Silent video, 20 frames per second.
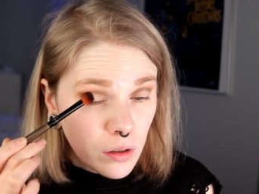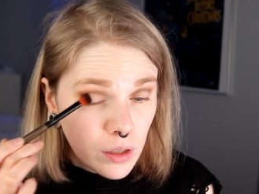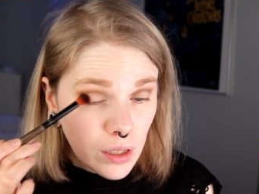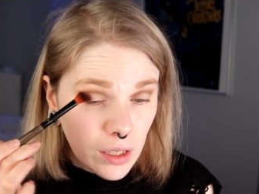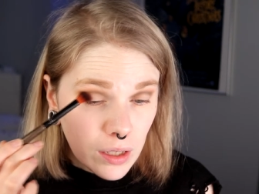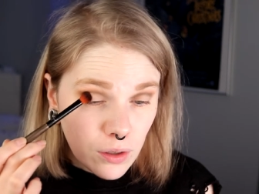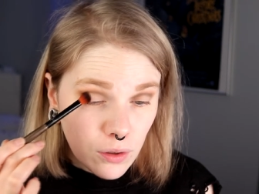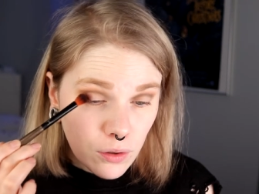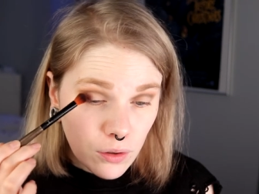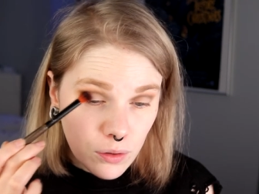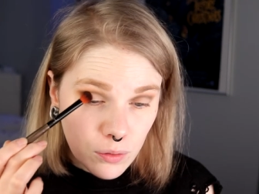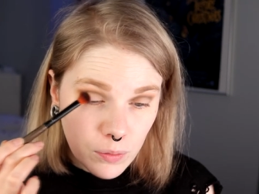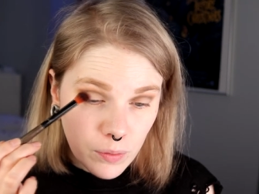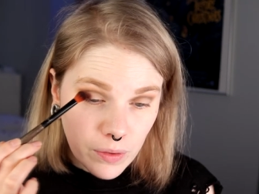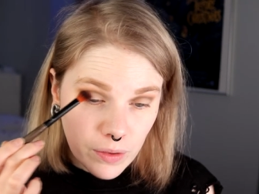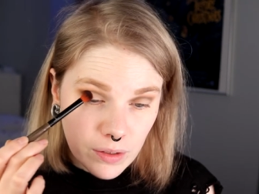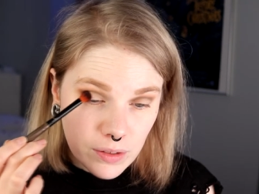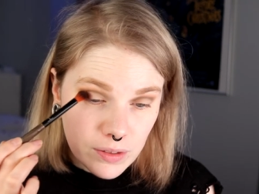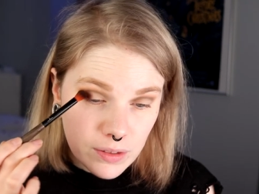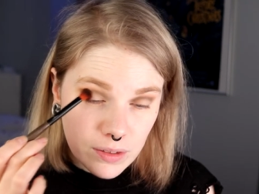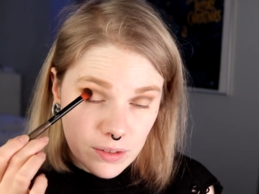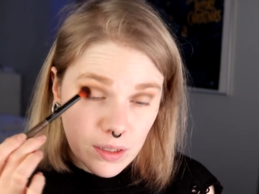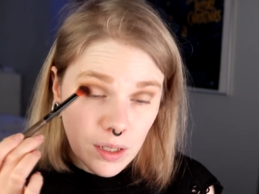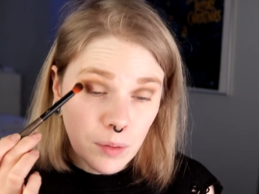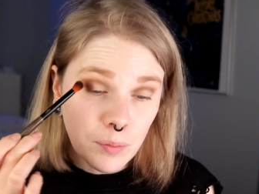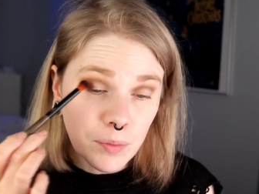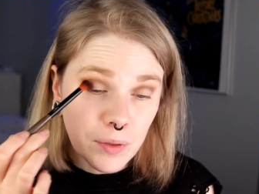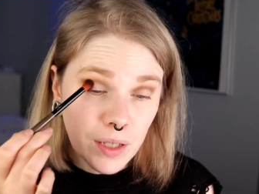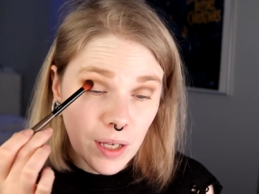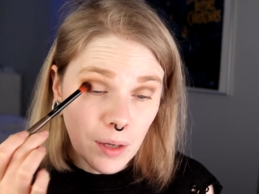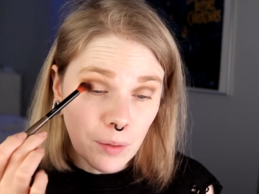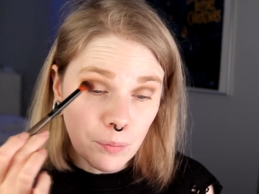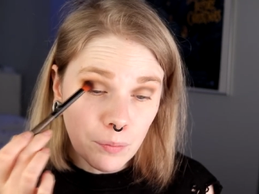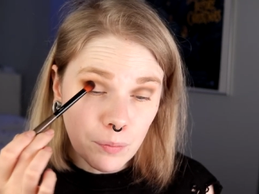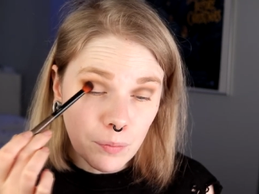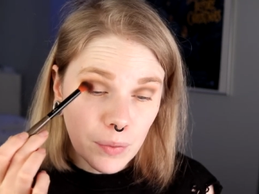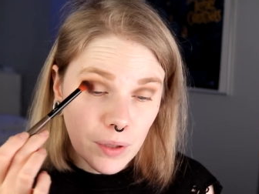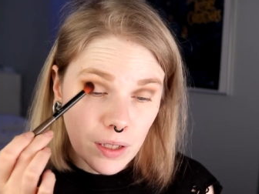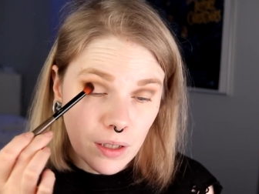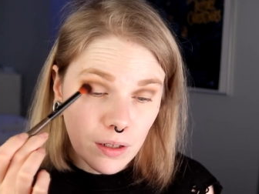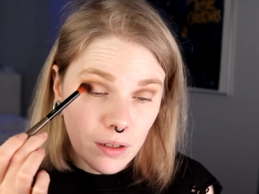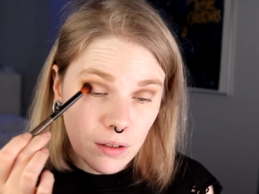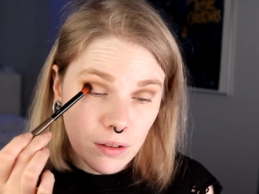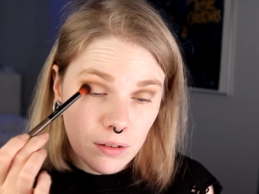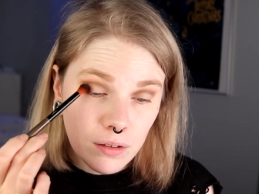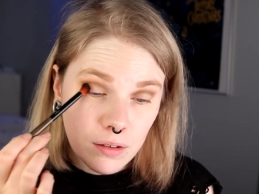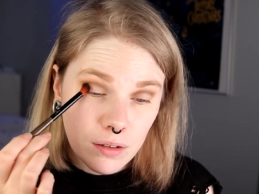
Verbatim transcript: Yeah, I don't know when this is coming up, but